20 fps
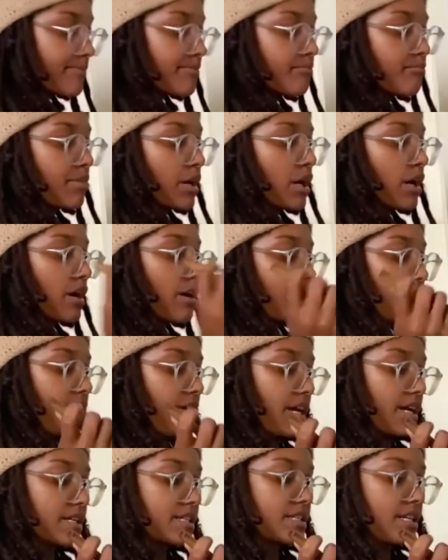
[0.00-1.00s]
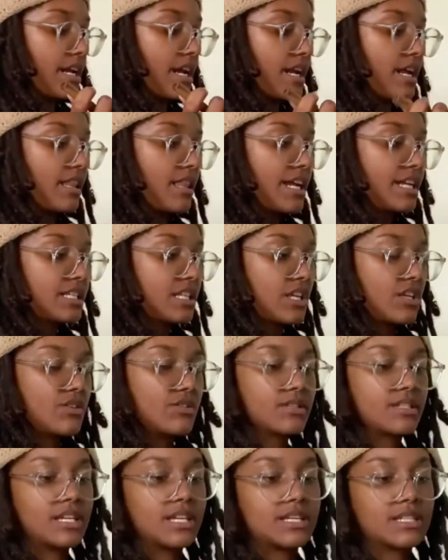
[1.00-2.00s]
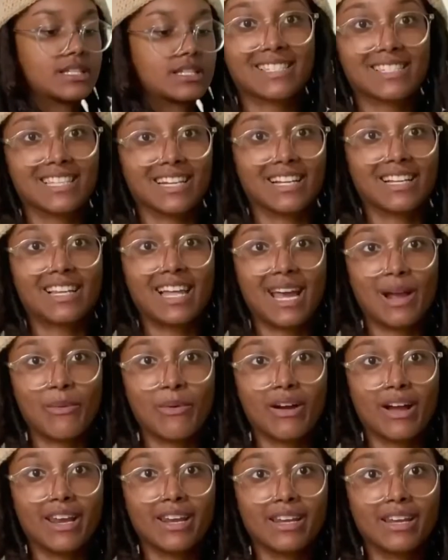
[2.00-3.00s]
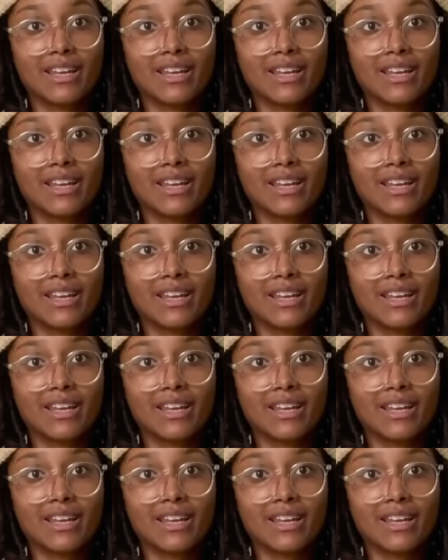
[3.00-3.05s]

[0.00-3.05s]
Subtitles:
Perfect. And I like to use this, the clay one,